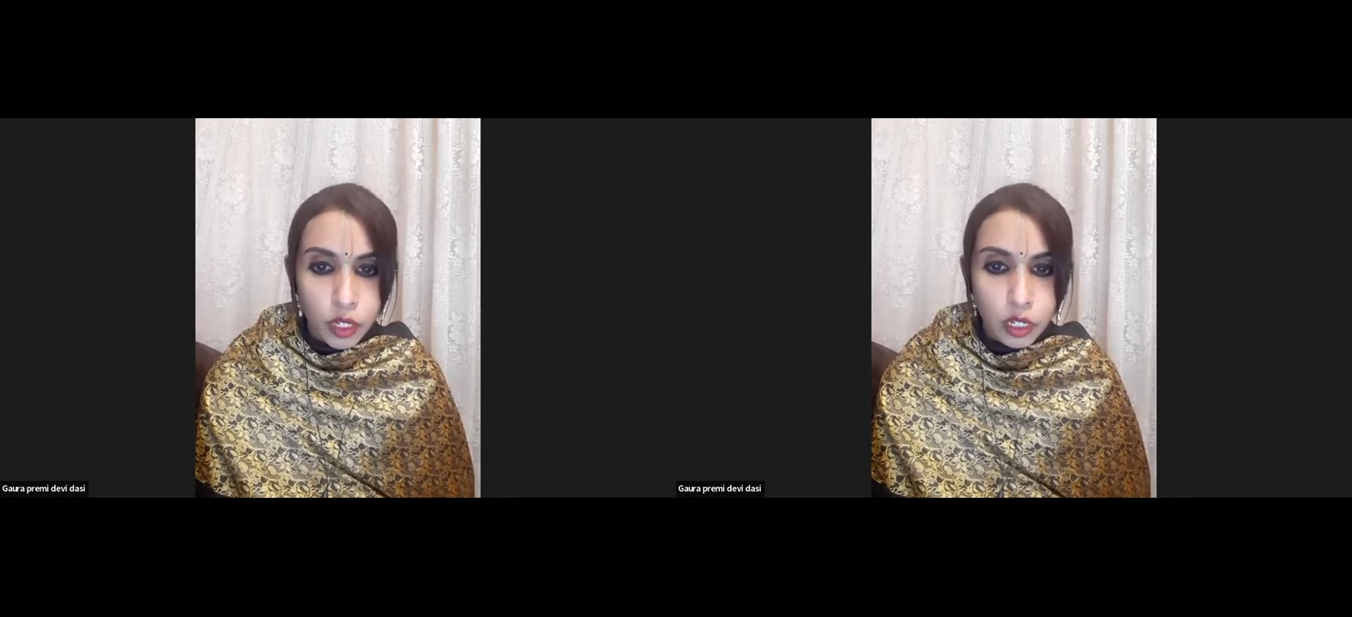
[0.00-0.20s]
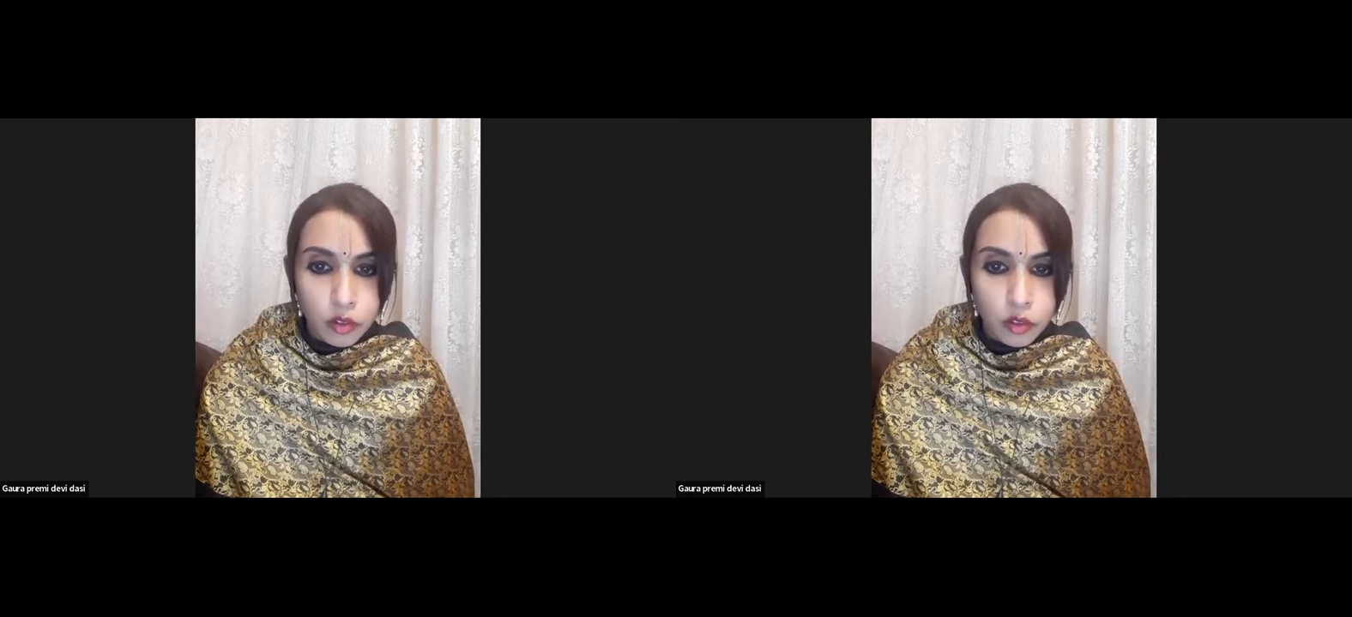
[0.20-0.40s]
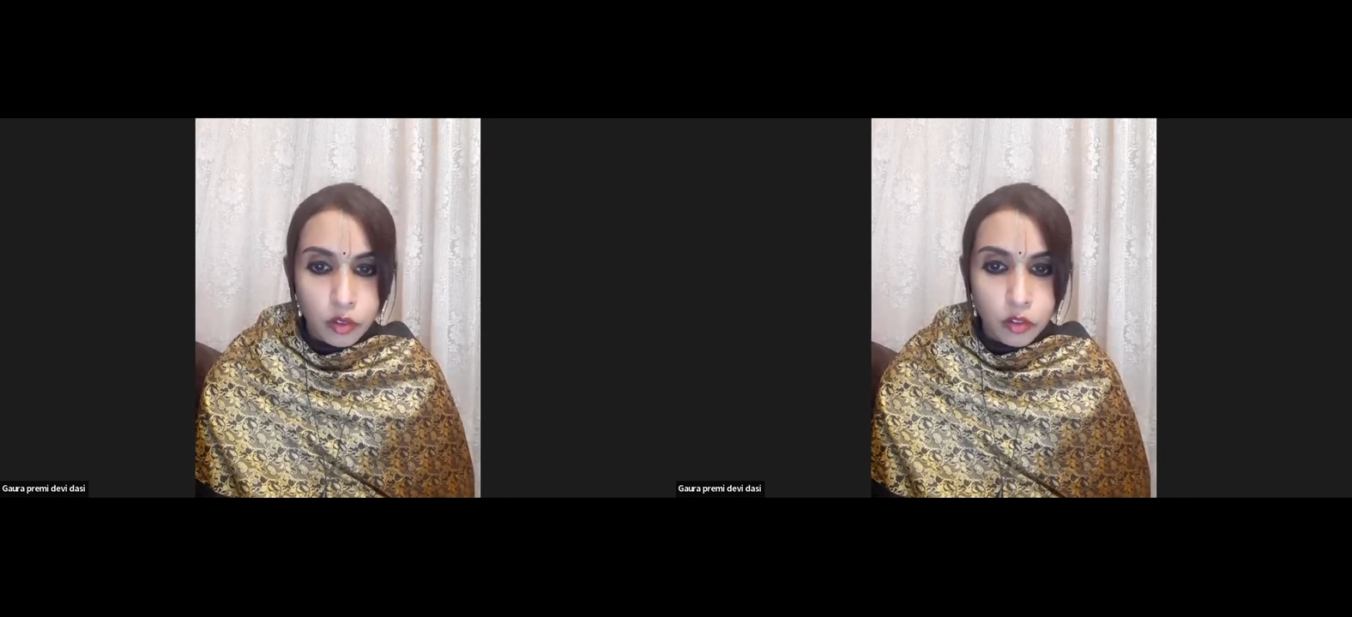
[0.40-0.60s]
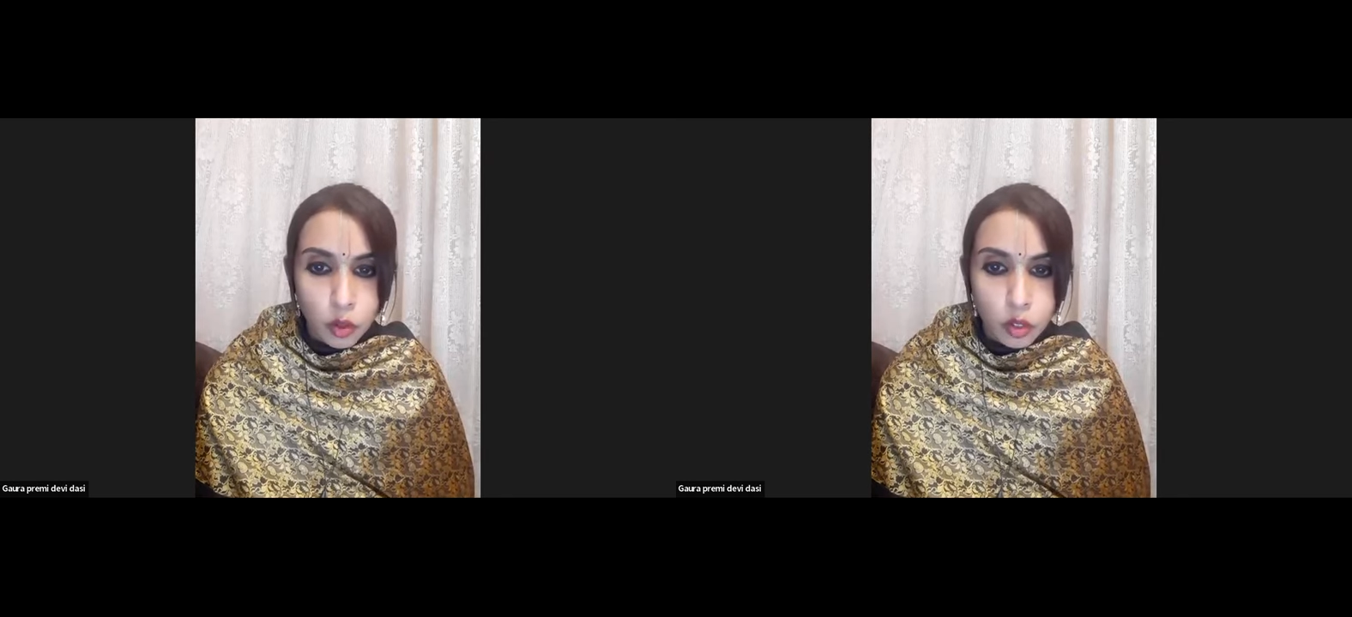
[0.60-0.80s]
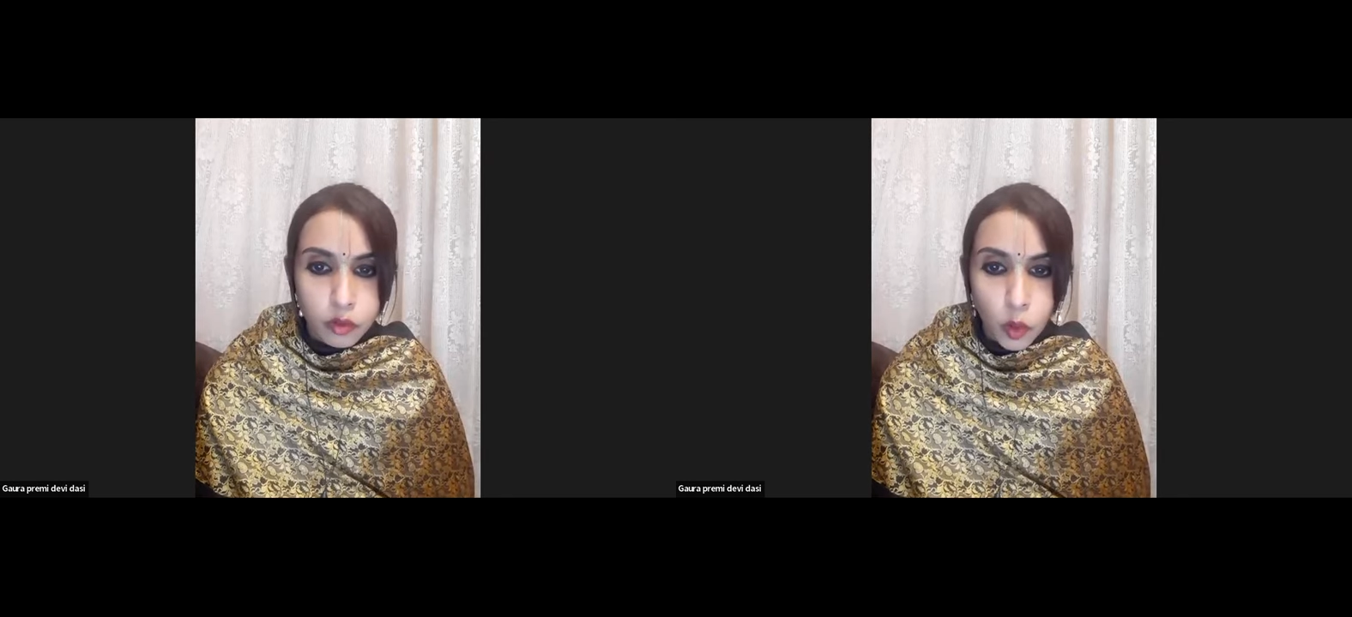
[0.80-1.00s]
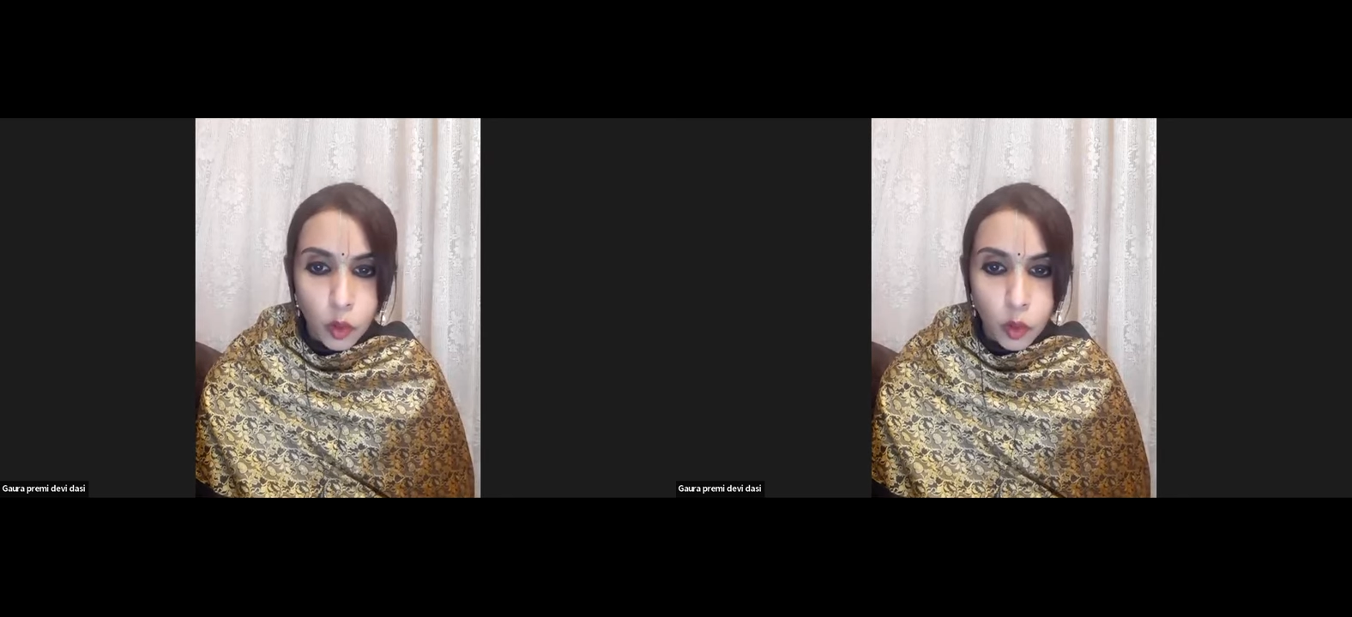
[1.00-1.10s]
for he is the soul of